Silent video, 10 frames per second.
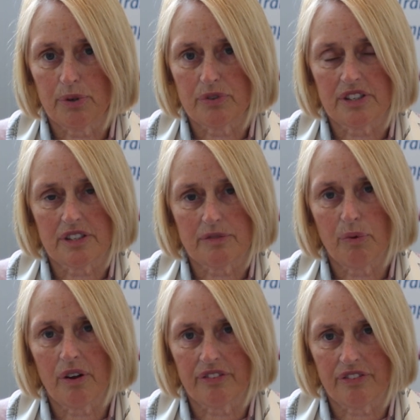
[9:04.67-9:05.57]
process
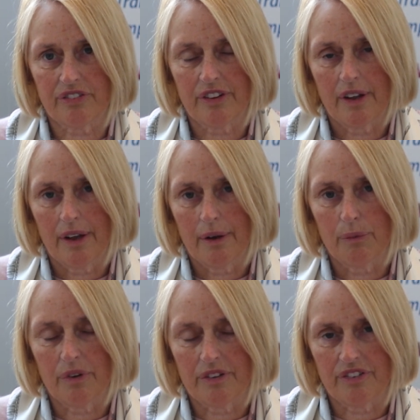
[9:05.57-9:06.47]
was
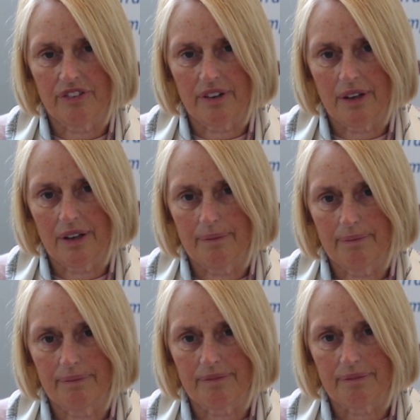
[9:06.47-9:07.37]

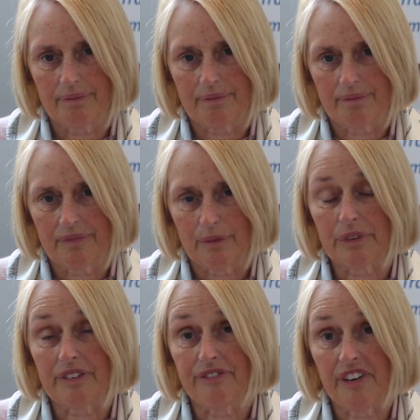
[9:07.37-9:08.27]

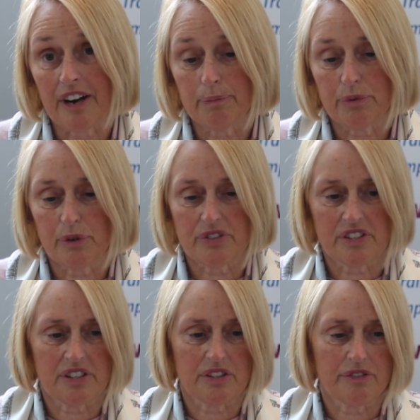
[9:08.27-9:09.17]
a fair
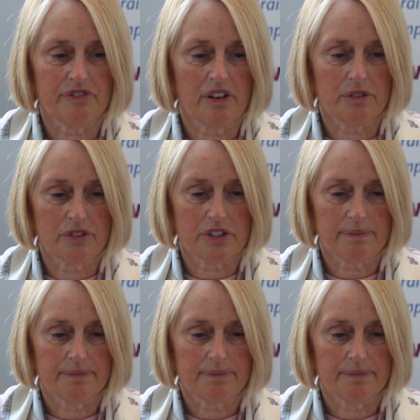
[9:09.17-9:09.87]
process that you followed.